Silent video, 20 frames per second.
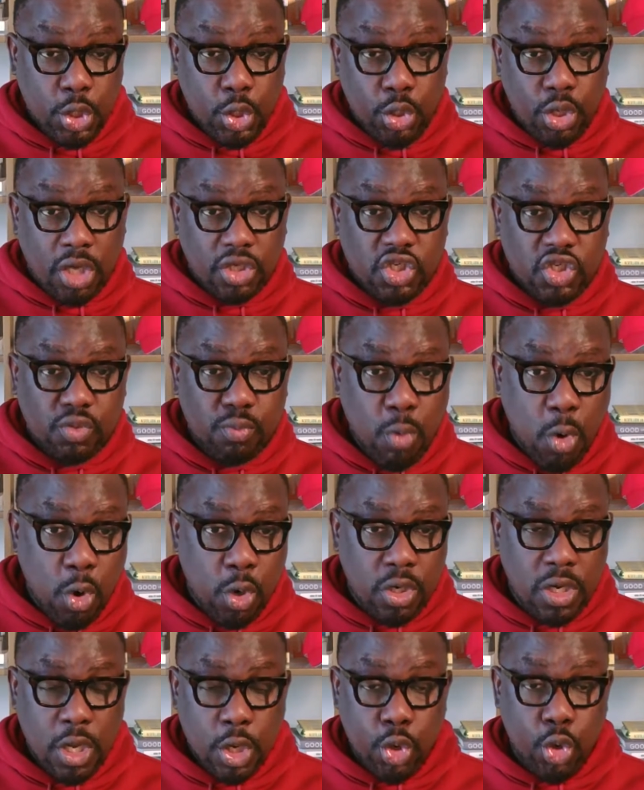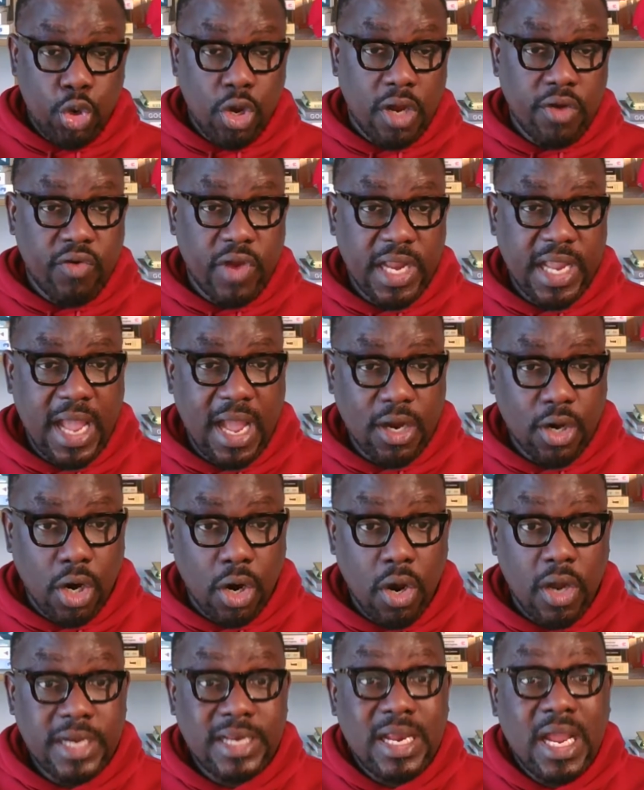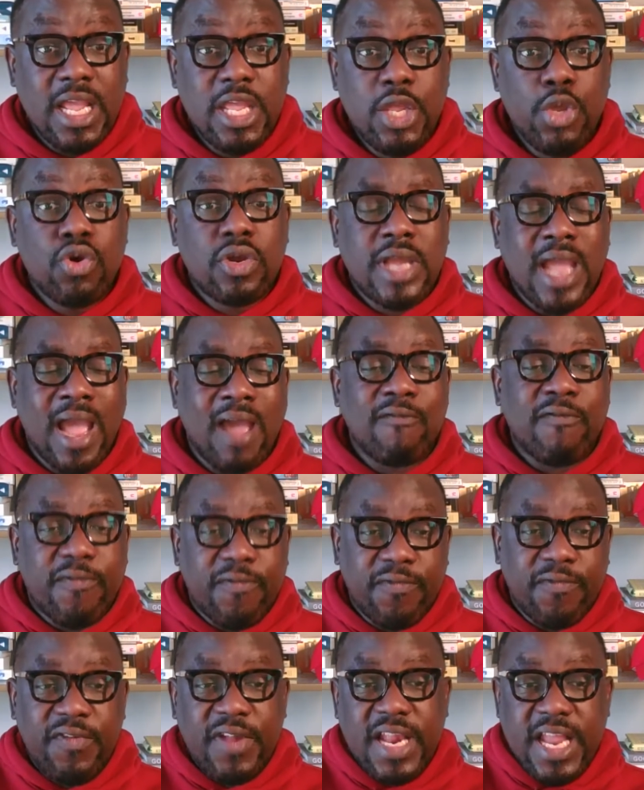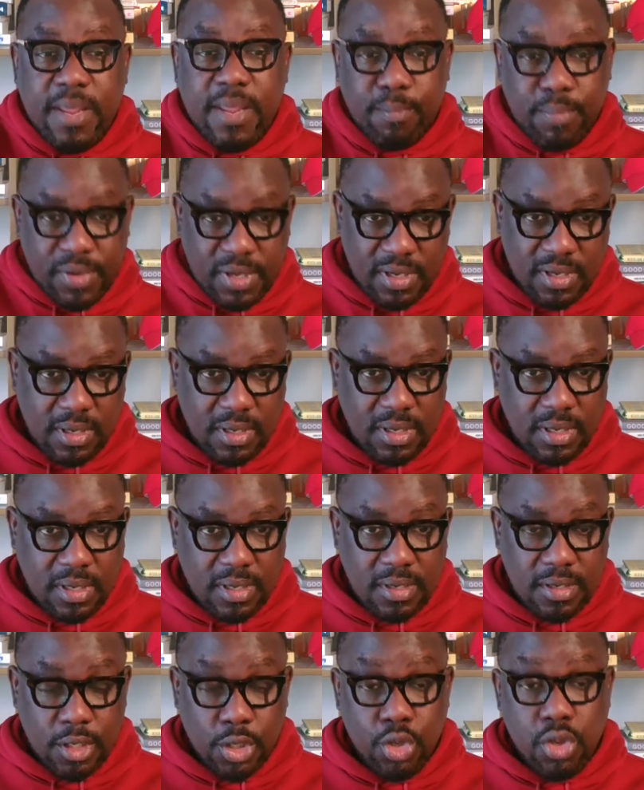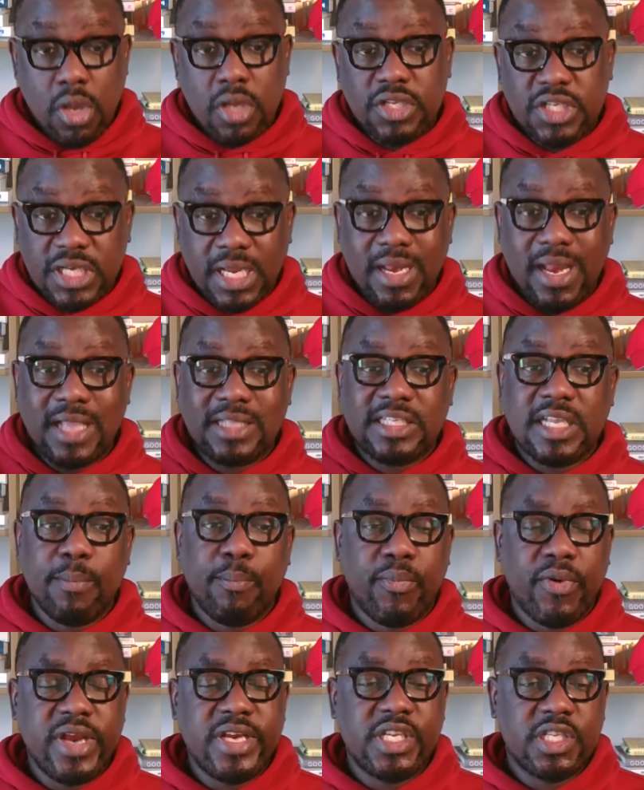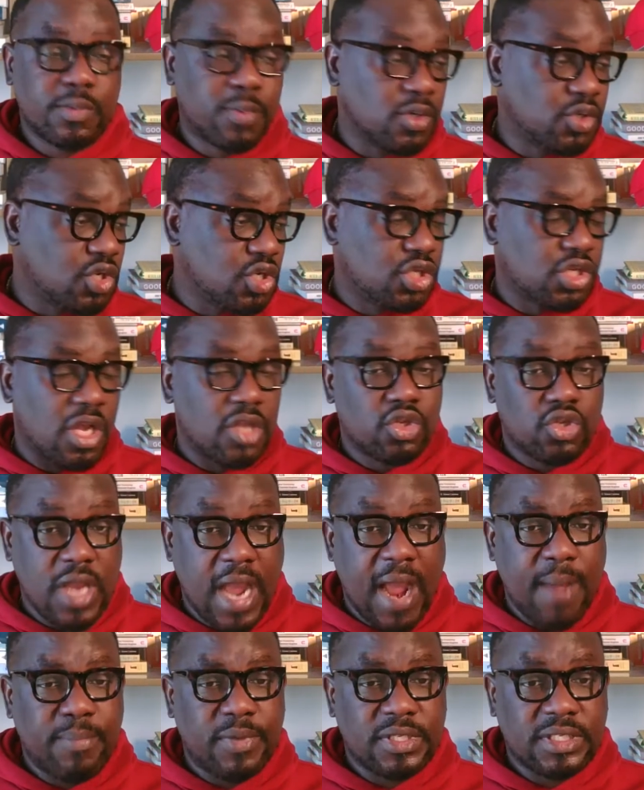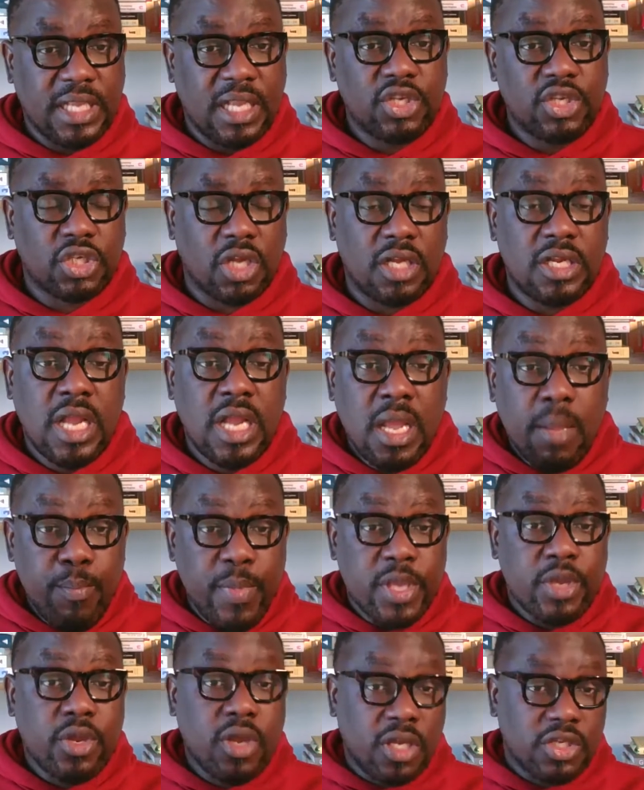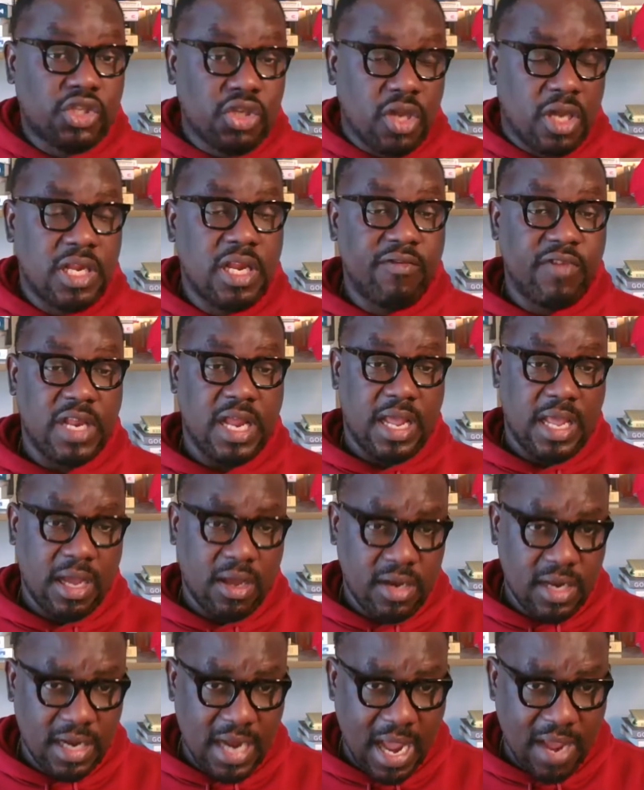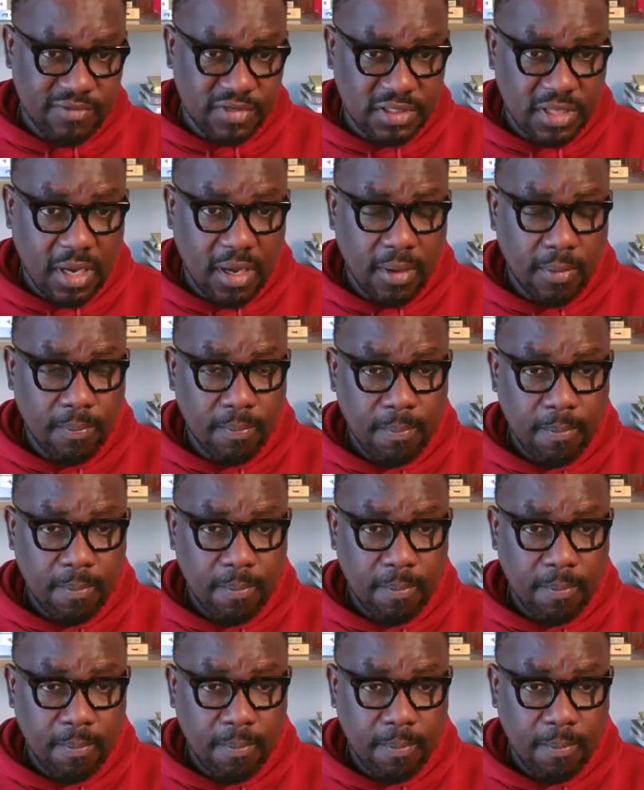you don't smoke, you don't drink alcohol, then you can flip your genetic predisposition to hypertension because you're living a healthy lifestyle.